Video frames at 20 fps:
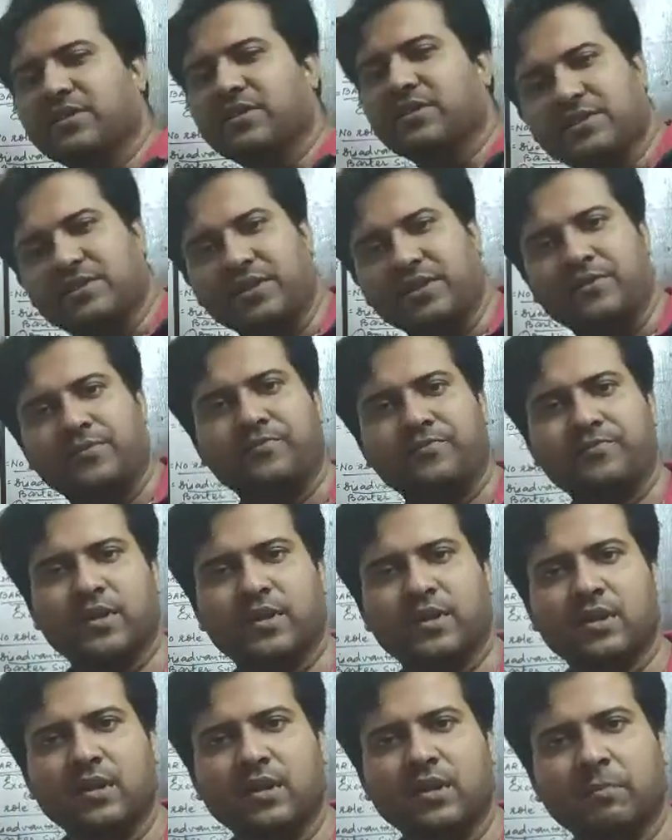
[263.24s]
currency.
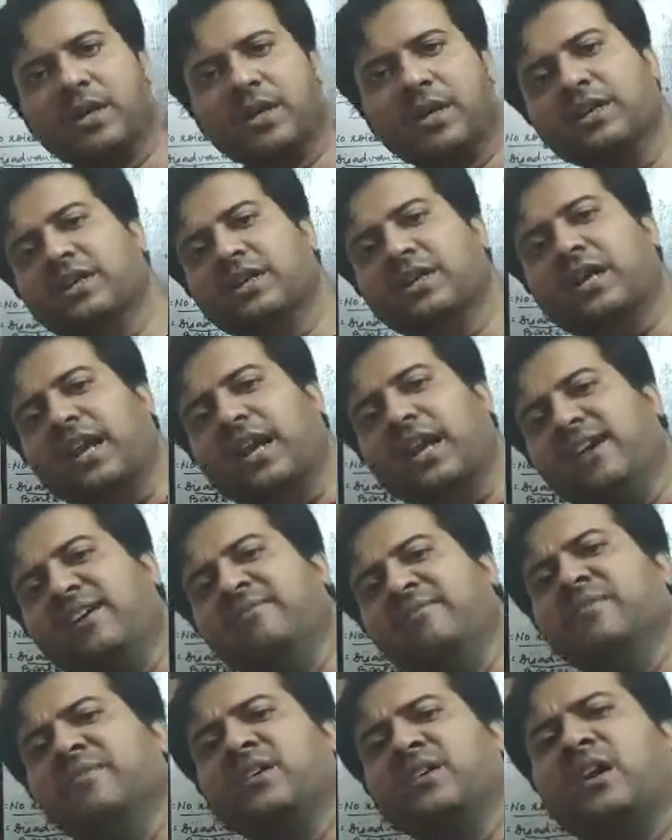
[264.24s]
But it
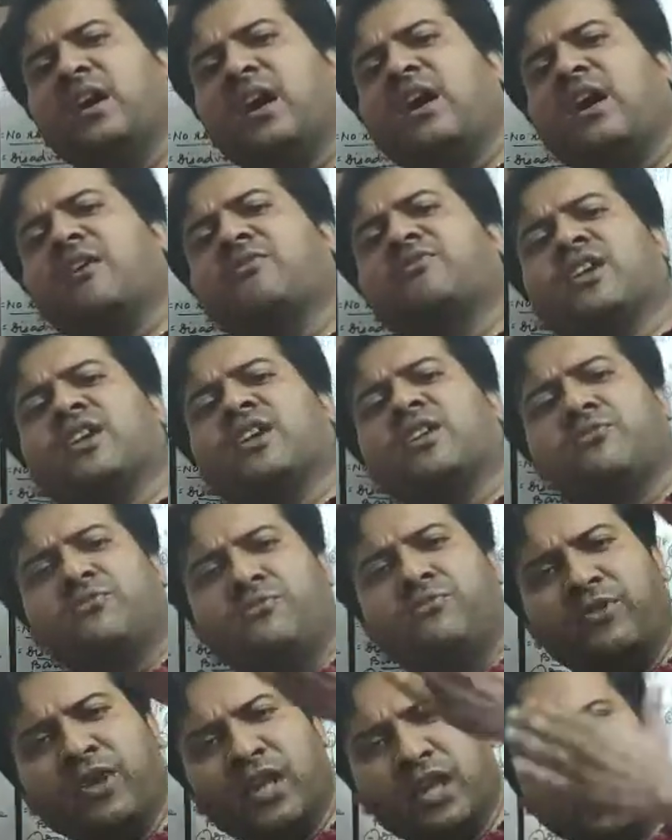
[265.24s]
came after a
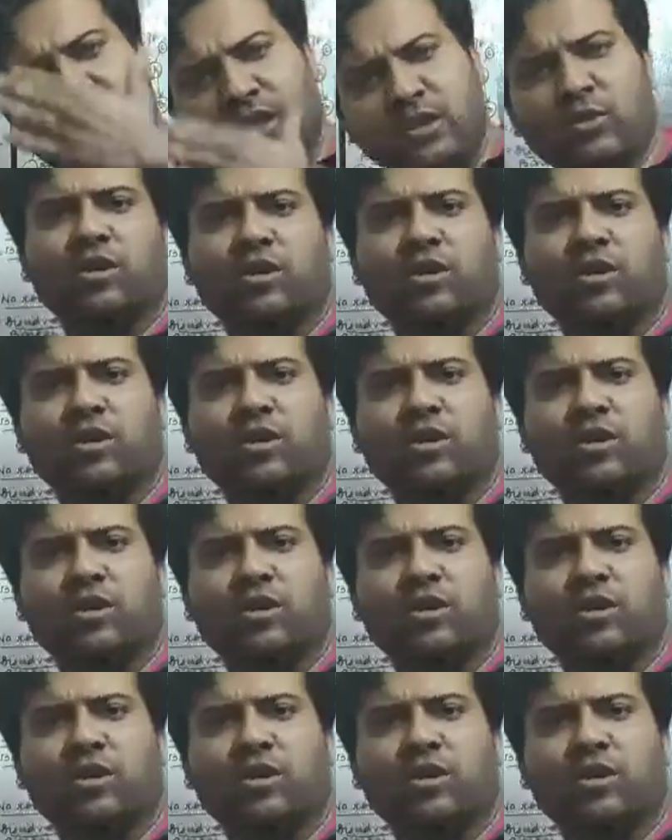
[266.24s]
very